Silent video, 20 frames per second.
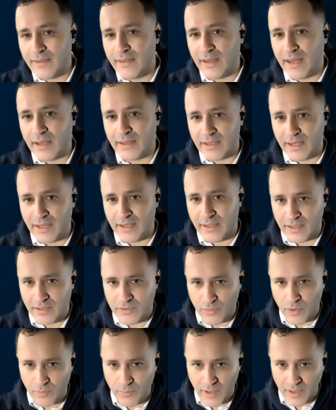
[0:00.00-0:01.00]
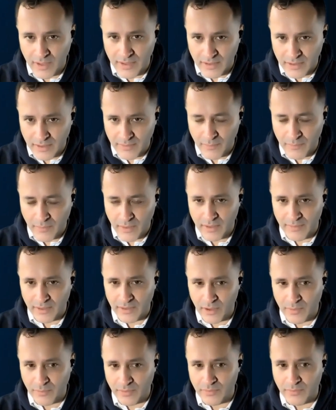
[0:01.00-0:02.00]
and that it is robust in
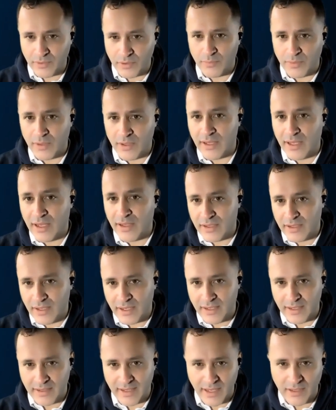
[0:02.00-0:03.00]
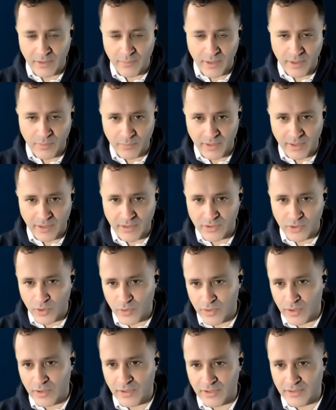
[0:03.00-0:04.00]
terms of communication and engagement with its
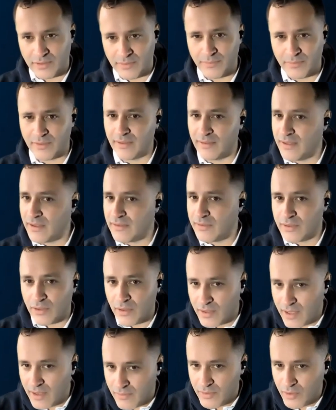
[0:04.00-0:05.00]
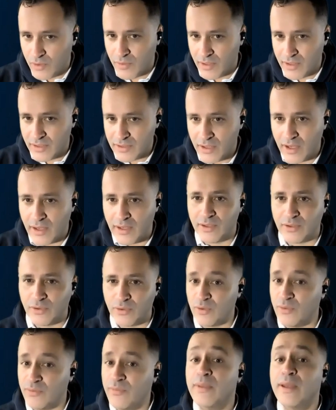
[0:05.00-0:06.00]
donors. If you don't have donors, Johnny, you
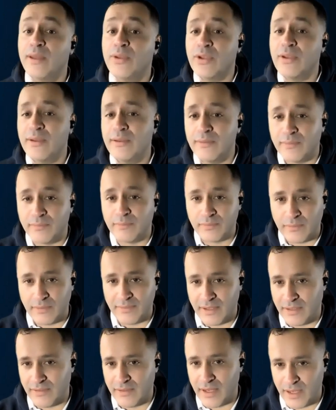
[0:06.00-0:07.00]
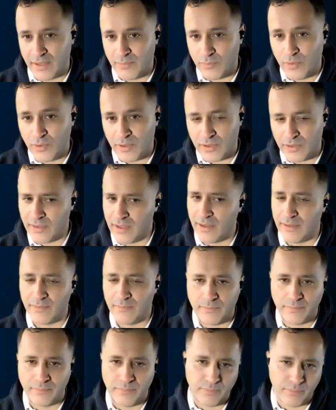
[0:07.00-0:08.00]
don't function. It's very important that
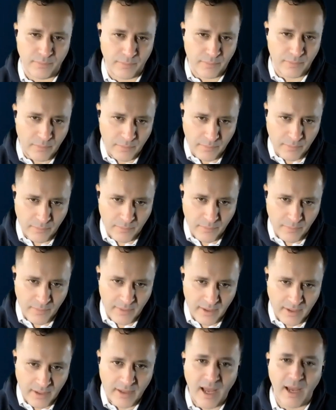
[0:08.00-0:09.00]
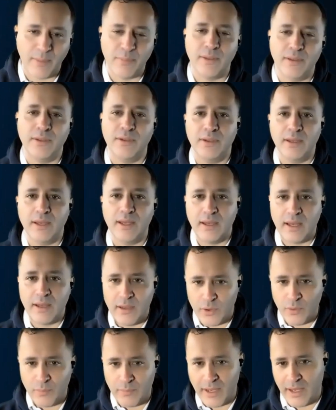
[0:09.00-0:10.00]
this happens, and I
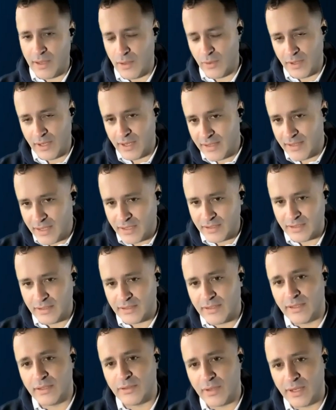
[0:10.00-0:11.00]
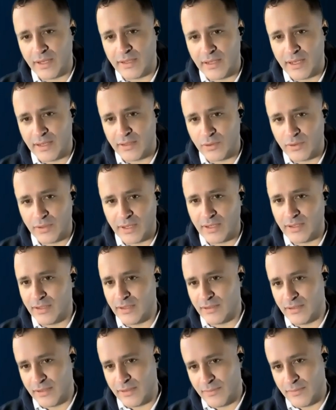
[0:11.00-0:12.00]
know many organizations that try to get
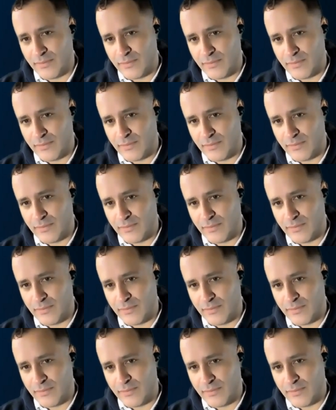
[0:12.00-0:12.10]
donations,